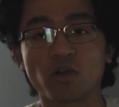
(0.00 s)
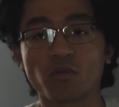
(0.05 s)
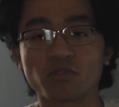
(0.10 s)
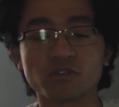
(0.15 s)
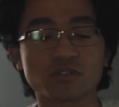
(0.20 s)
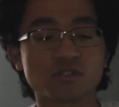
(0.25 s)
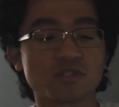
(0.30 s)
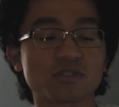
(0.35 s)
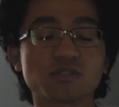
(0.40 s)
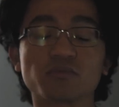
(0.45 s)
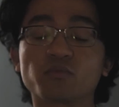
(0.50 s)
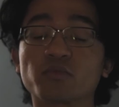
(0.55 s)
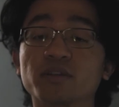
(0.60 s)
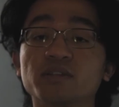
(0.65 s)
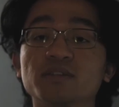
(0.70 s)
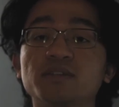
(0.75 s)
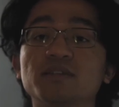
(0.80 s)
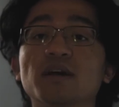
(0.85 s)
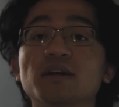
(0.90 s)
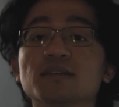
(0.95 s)
We're
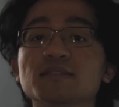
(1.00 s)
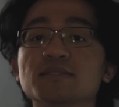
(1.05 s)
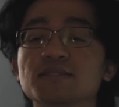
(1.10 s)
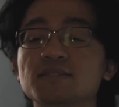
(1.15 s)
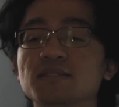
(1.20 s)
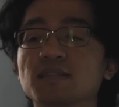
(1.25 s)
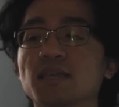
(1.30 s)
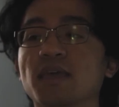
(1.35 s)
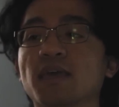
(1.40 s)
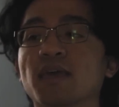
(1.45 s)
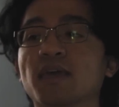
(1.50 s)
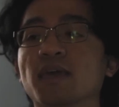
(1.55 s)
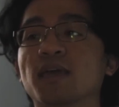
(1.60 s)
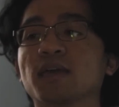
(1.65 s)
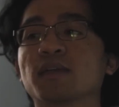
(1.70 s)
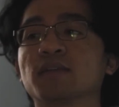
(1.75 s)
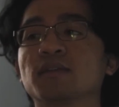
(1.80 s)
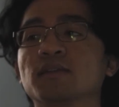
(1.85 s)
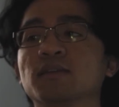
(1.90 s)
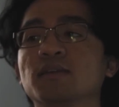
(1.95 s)
dust.
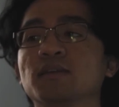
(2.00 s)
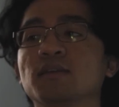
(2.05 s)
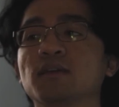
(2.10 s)
And